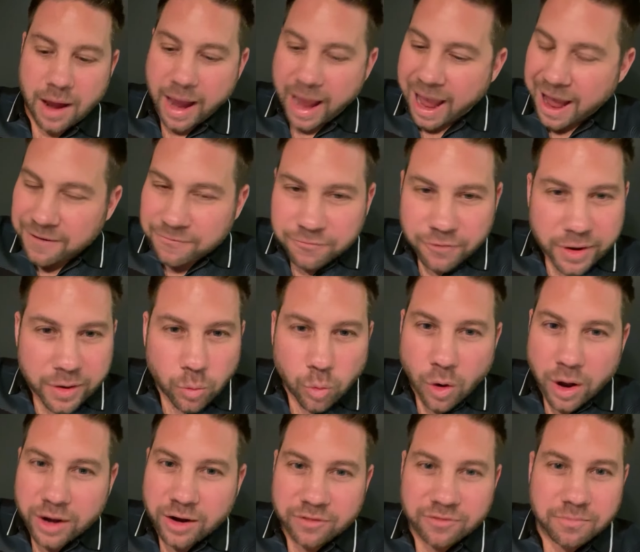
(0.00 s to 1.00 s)
Every
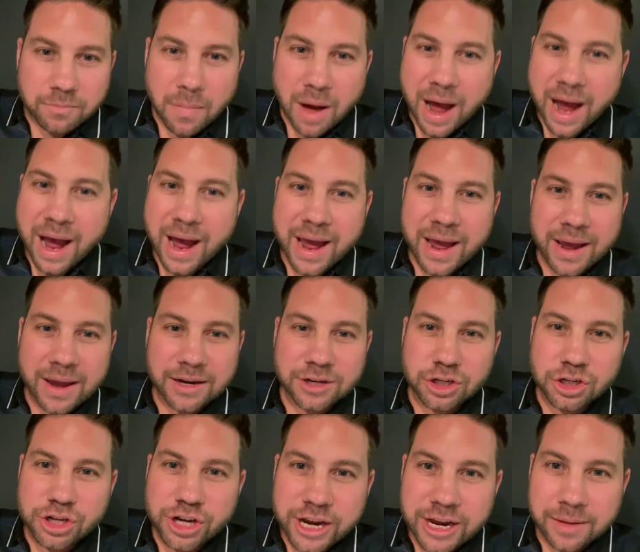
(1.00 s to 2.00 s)
one of my
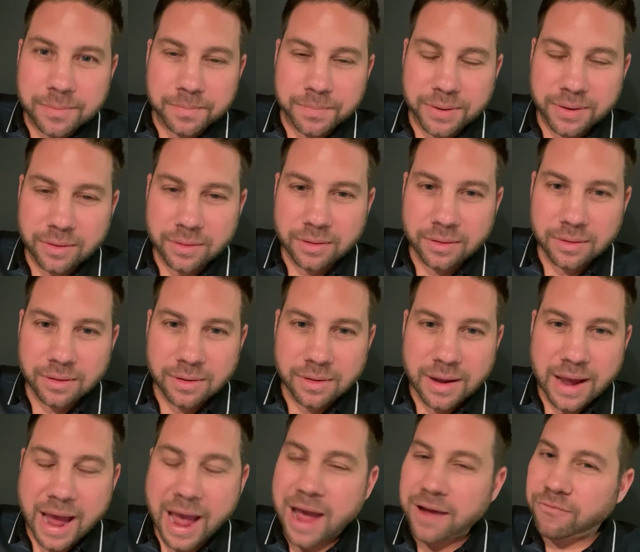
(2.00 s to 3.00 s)
sheep,
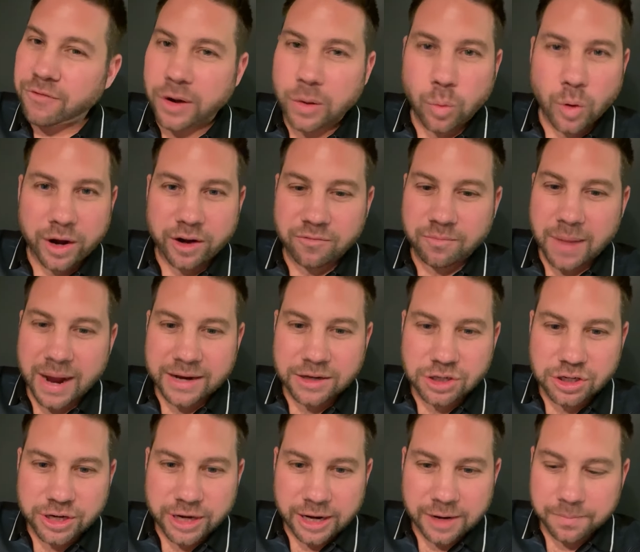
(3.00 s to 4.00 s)

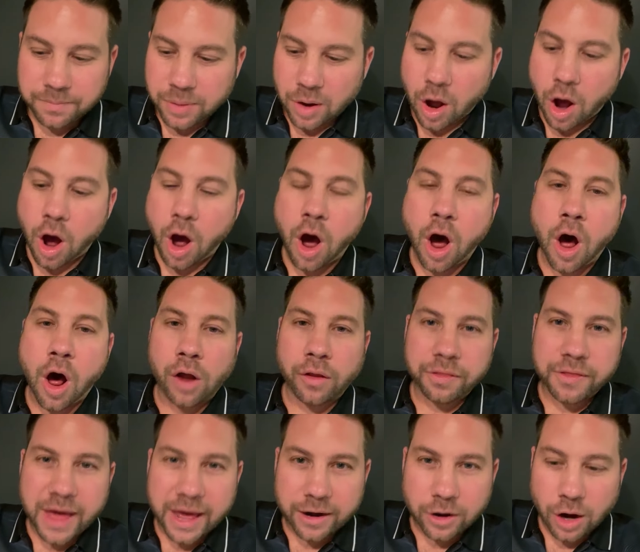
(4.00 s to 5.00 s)

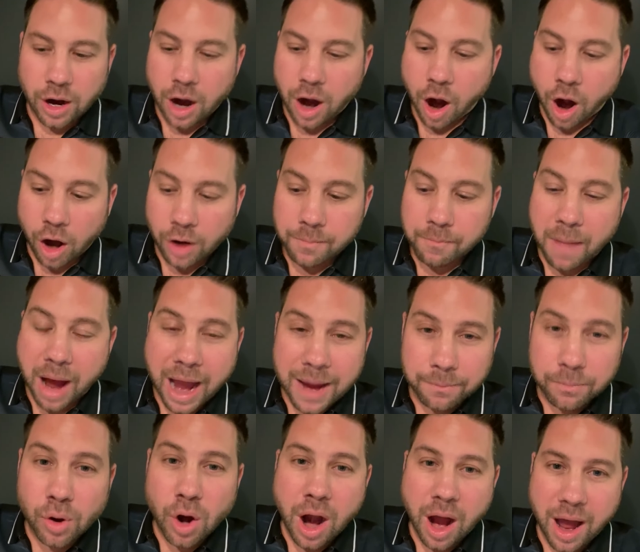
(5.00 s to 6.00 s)
all that are my
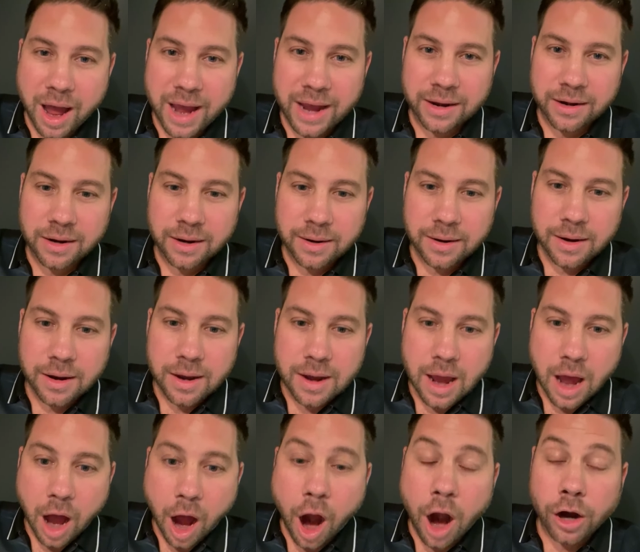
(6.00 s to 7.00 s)
bride
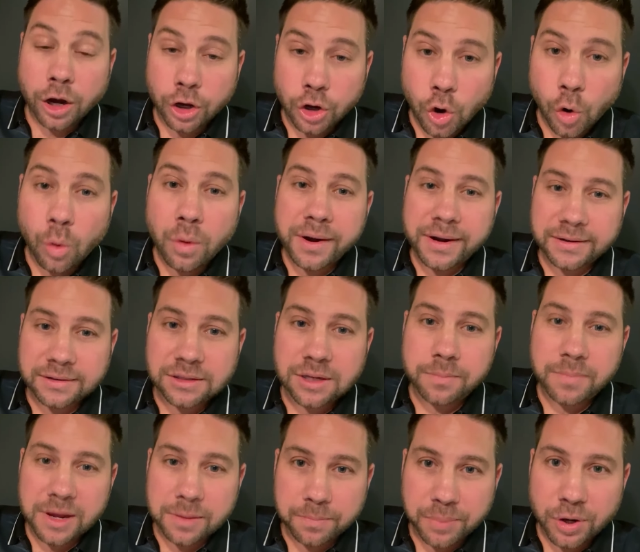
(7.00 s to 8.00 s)
are going
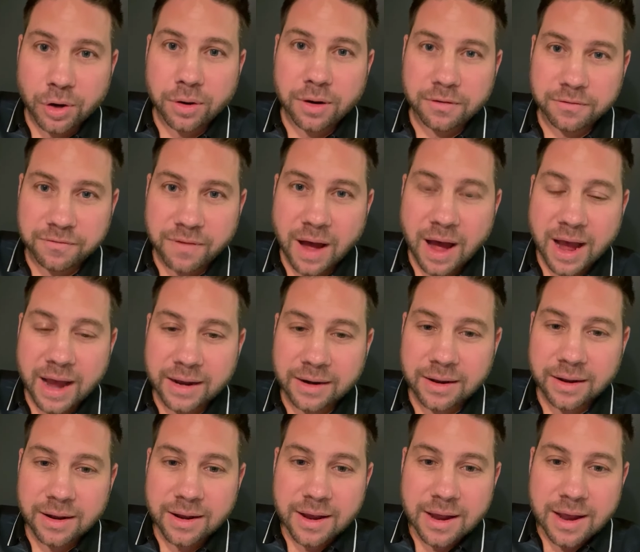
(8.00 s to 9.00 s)
to be purified,